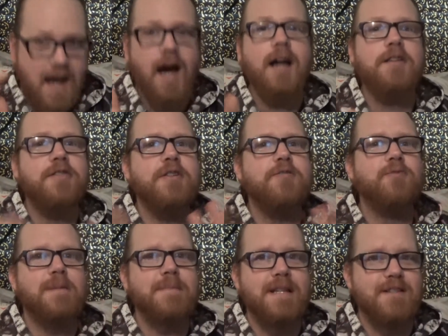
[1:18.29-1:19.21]
Other than
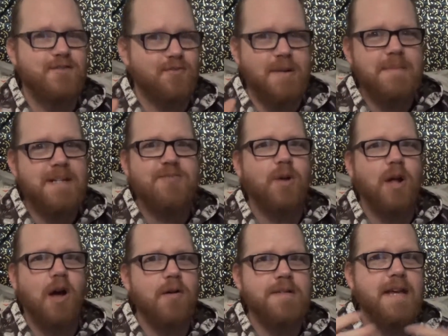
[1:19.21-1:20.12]
Remnants. Remnants will
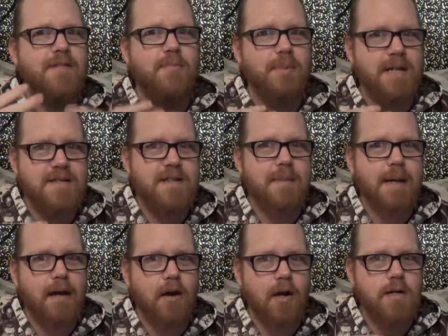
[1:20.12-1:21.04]
always have a place in my
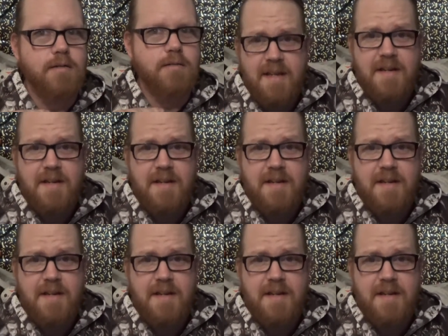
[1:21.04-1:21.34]
heart.